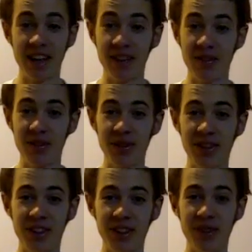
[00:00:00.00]
and for
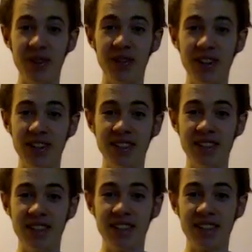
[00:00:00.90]
the little
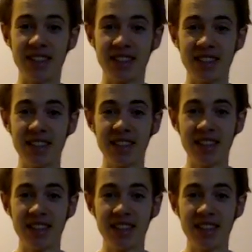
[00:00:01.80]
ones, that's